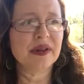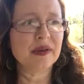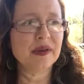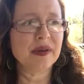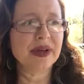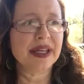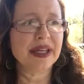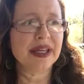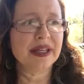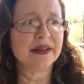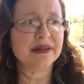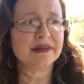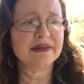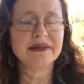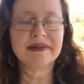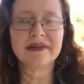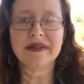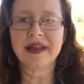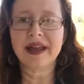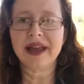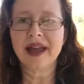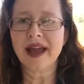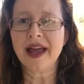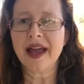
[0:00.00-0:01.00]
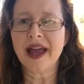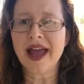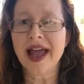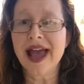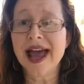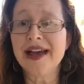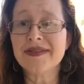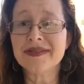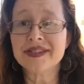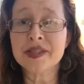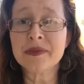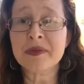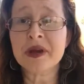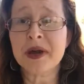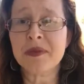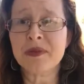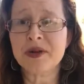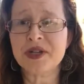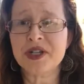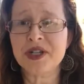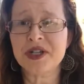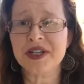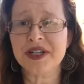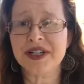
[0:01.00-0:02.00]
we have some
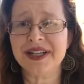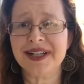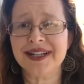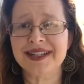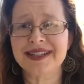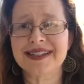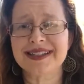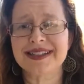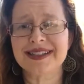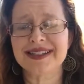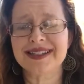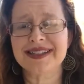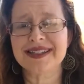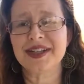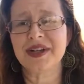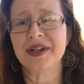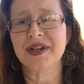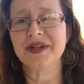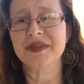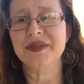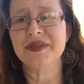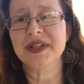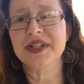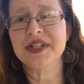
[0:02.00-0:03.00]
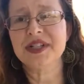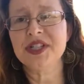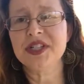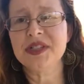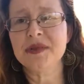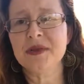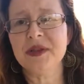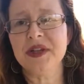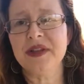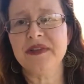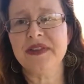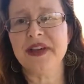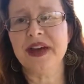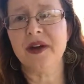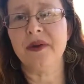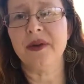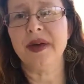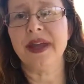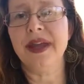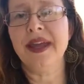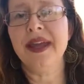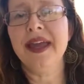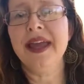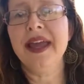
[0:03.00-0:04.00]
opportunities. So let's just put it that
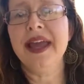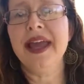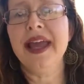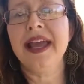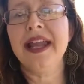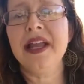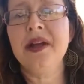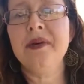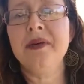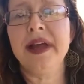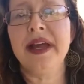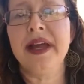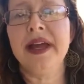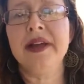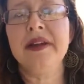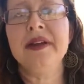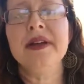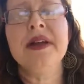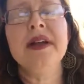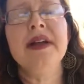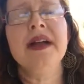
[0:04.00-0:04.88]
way. Anyway,